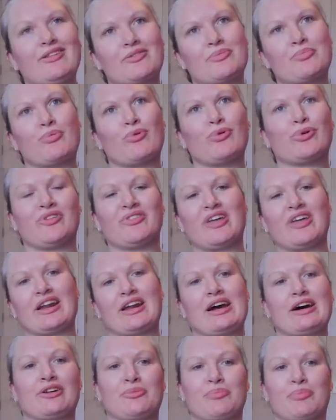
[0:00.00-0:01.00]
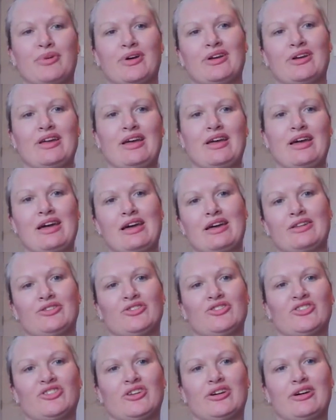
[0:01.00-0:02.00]
let's broaden that out a bit
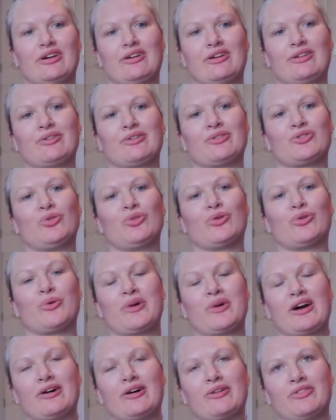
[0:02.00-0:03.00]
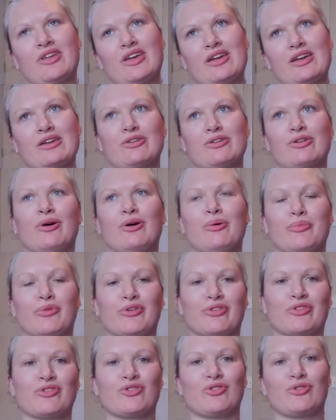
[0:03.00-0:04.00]
and talk about the
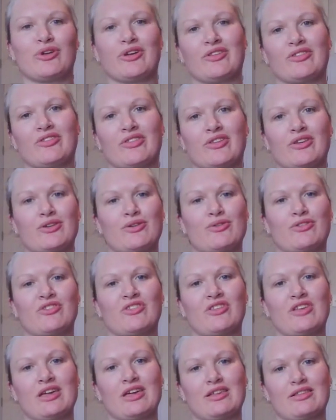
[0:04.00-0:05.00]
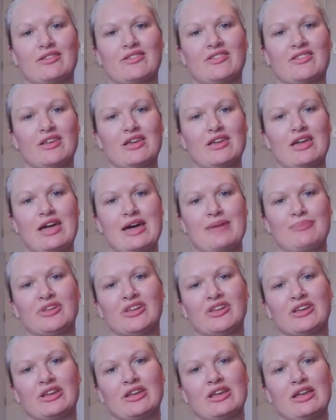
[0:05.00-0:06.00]
e-commerce trends that you see
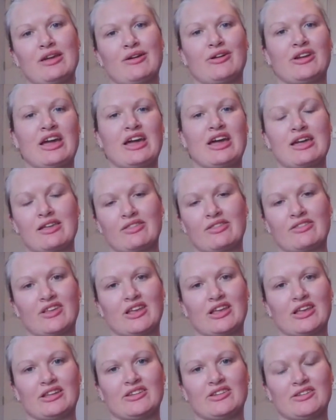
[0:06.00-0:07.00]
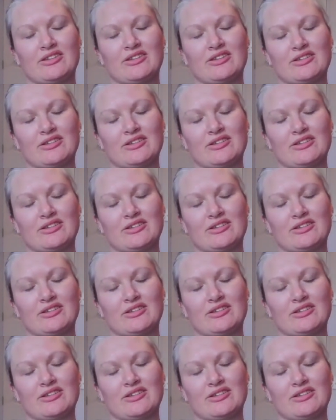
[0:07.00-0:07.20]
happening here in ANZ.